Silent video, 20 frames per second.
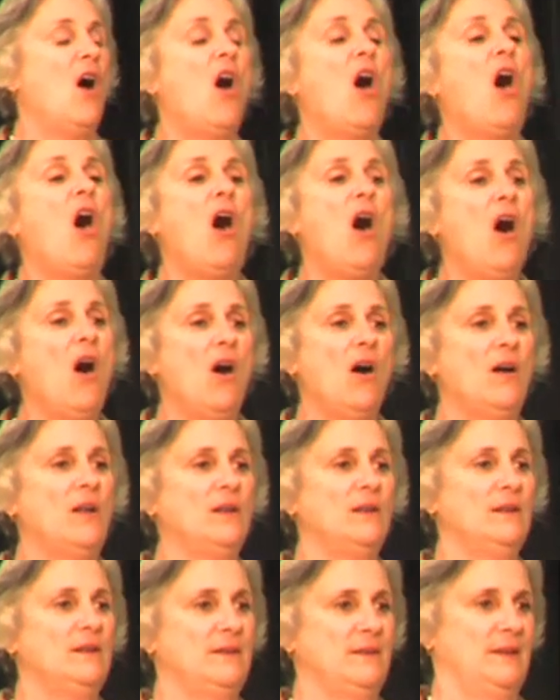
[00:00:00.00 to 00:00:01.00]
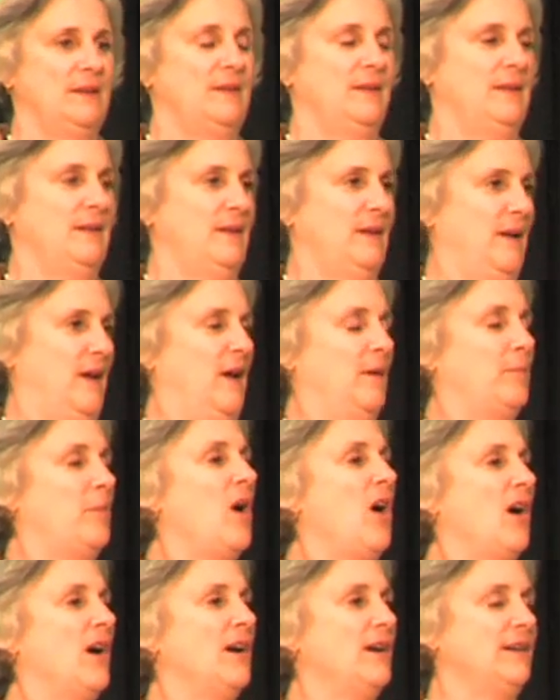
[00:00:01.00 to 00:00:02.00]
All a
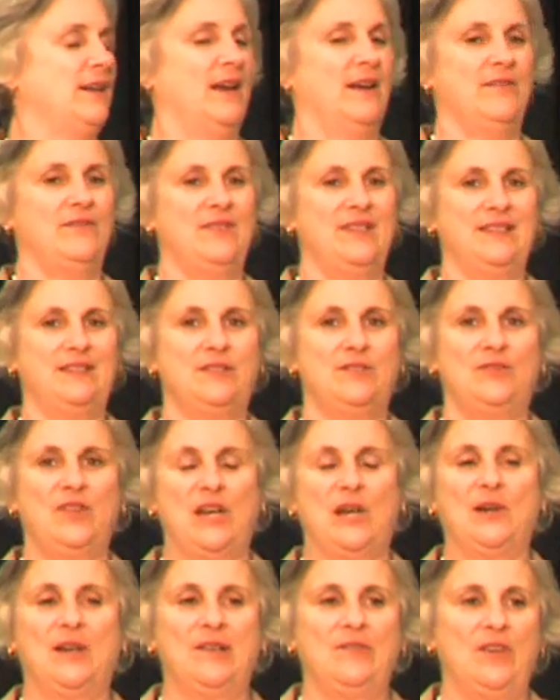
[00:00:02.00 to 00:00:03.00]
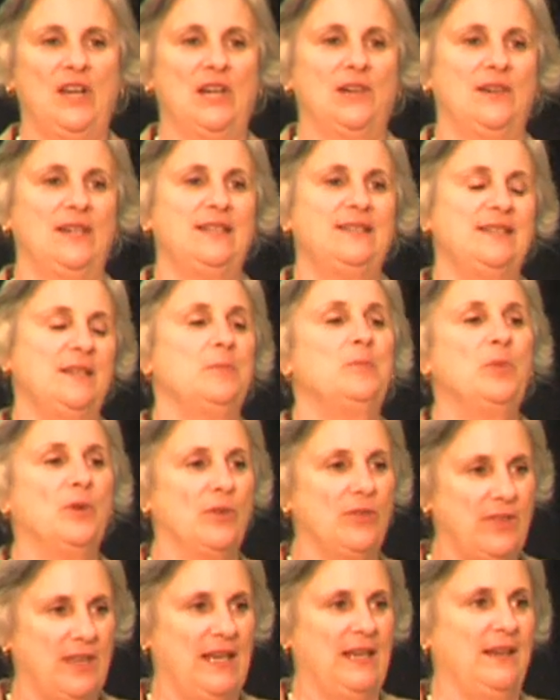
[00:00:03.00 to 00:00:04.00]
part of this very, very simple
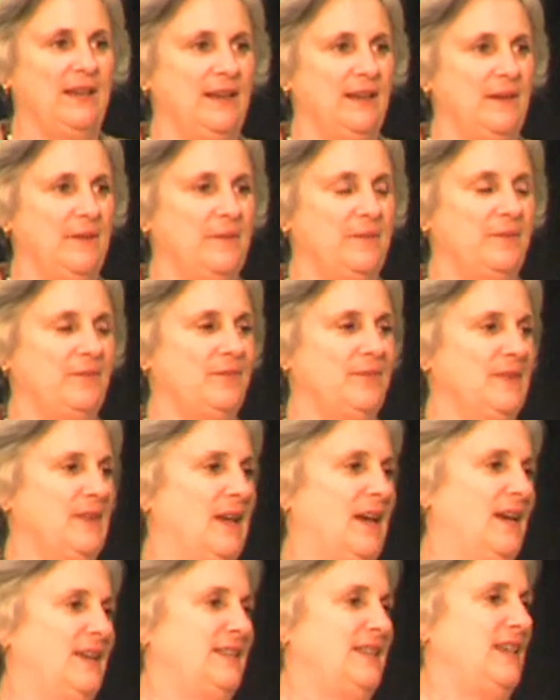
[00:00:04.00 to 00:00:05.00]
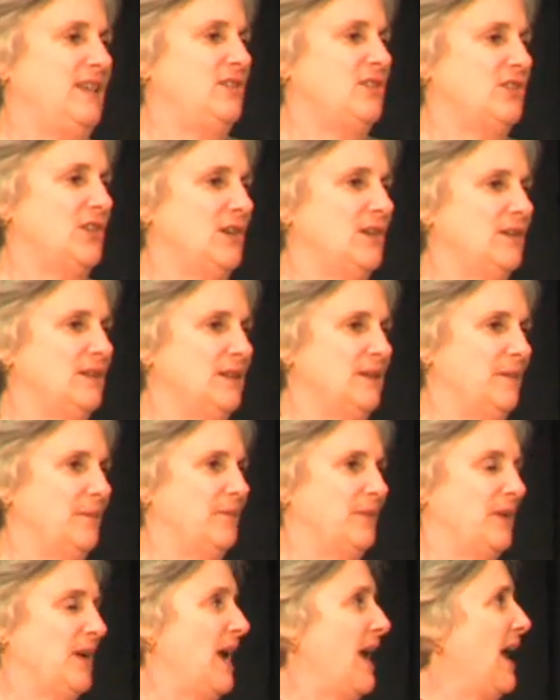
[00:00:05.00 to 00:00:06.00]
thing, a t-shirt.
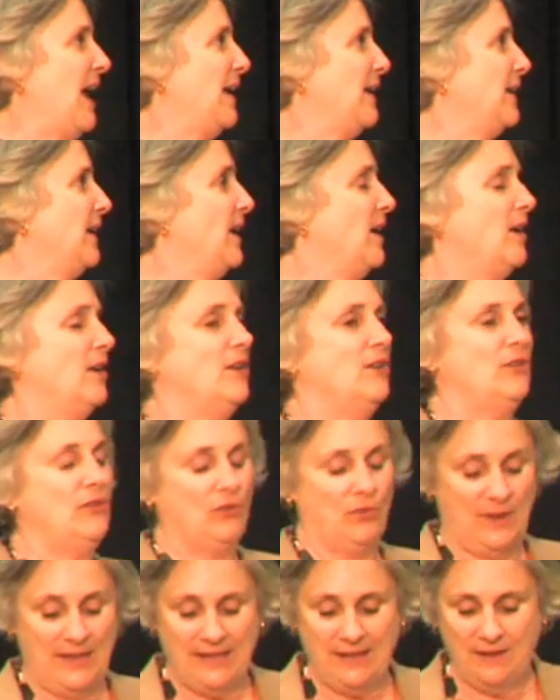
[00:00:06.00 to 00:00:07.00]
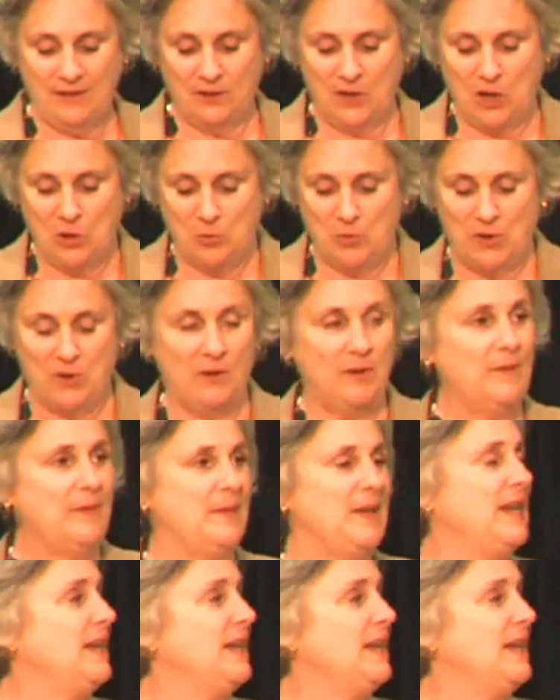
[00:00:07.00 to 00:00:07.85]
Okay. 3 global